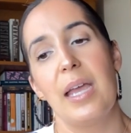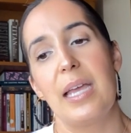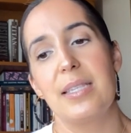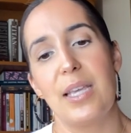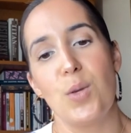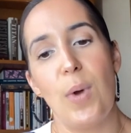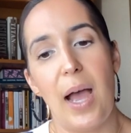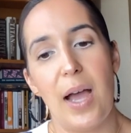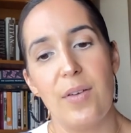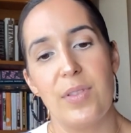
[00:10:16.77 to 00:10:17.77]
is that you
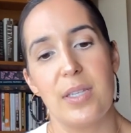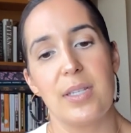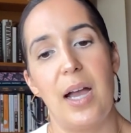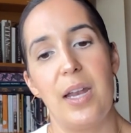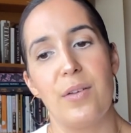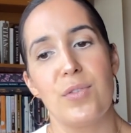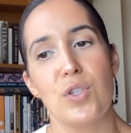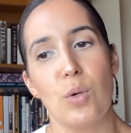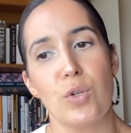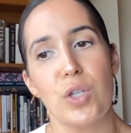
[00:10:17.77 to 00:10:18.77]
have this kind of
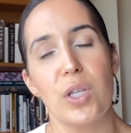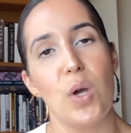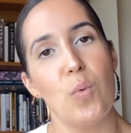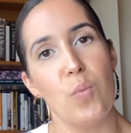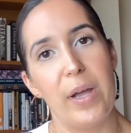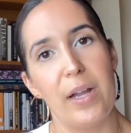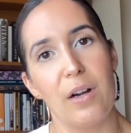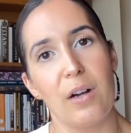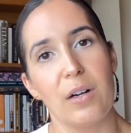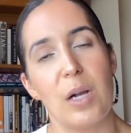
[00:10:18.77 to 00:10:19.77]
socially aware,